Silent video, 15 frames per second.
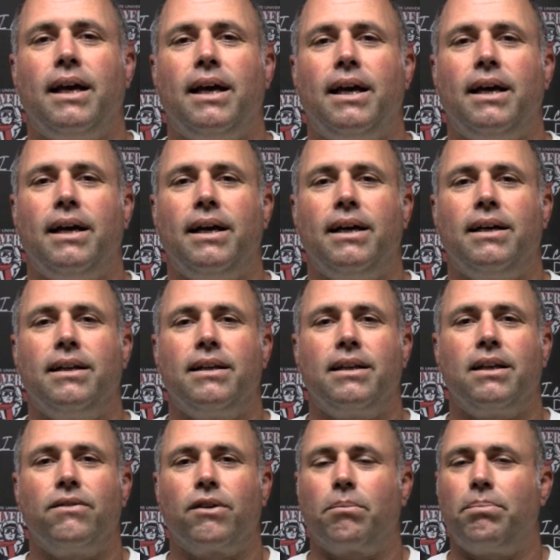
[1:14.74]

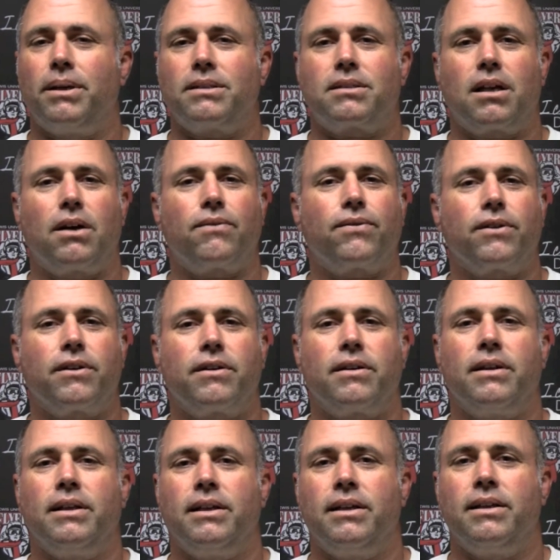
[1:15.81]
and give our best effort
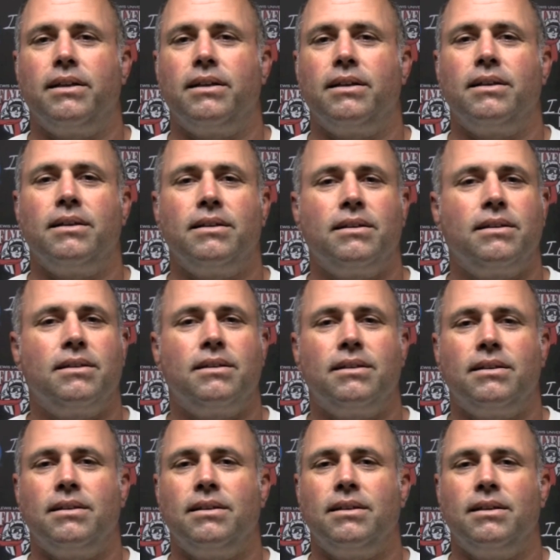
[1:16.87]

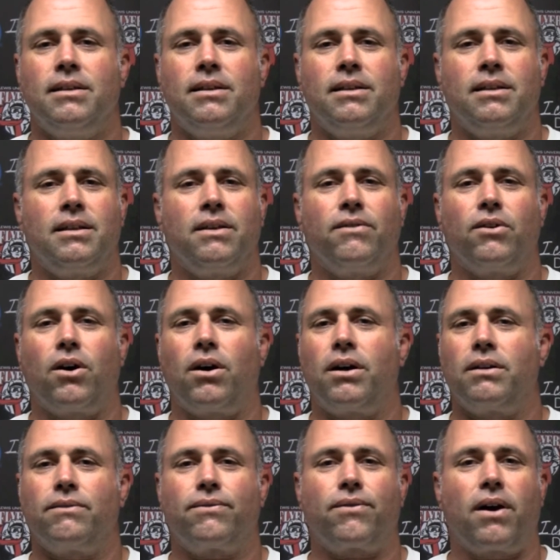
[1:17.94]
and give it all
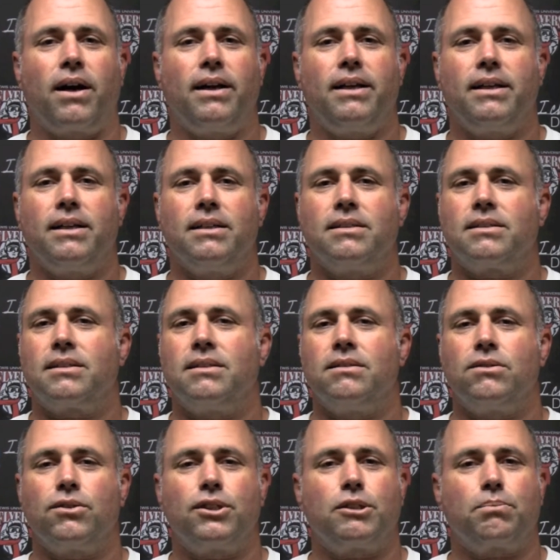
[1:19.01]
on Friday against
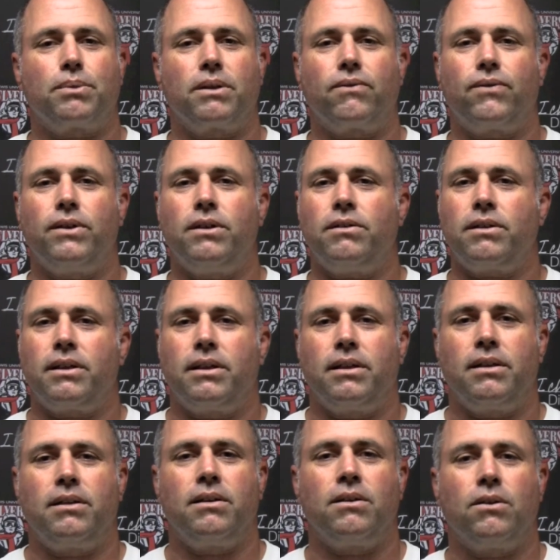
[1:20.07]
Illinois Springfield,
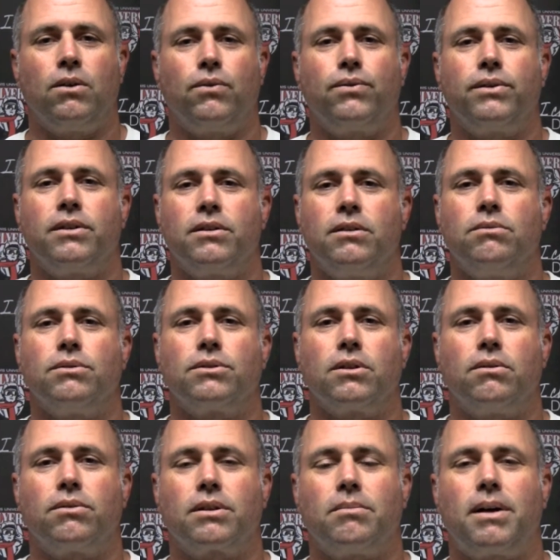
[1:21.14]
and hopefully a good
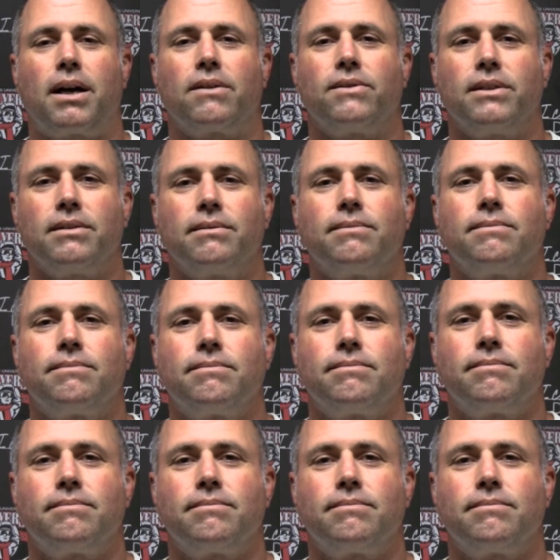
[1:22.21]
result will come out of it.